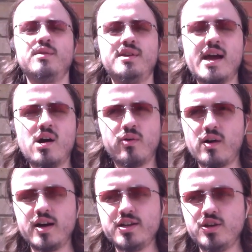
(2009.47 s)
Now,
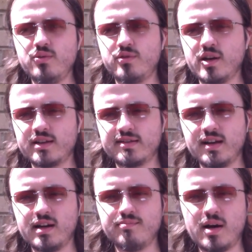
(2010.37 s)
I knew
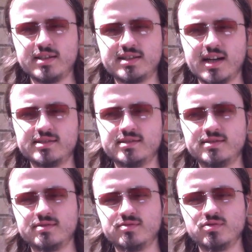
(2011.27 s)
that my son's